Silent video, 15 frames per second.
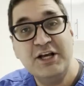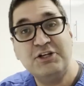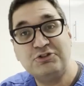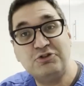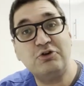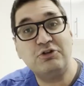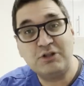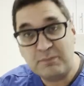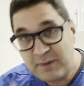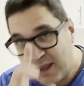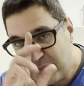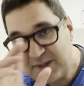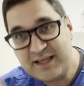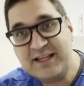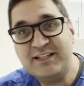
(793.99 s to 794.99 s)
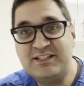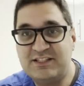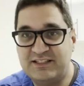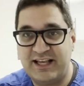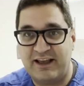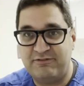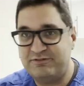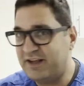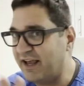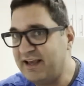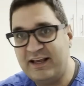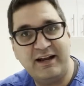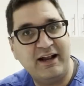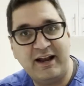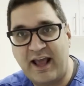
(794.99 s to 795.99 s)
So the baby is safe.
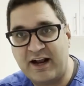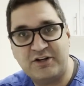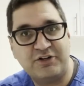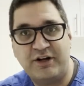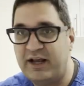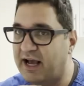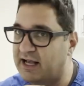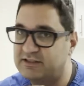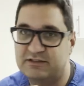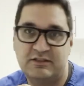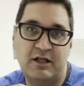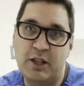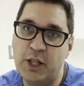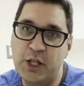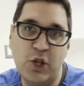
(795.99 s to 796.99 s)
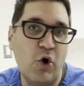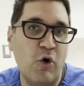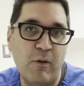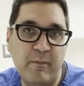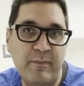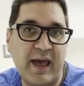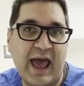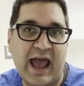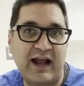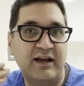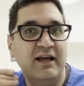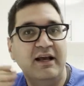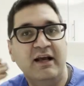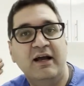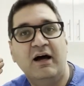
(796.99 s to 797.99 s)
Taking an x-ray has no impact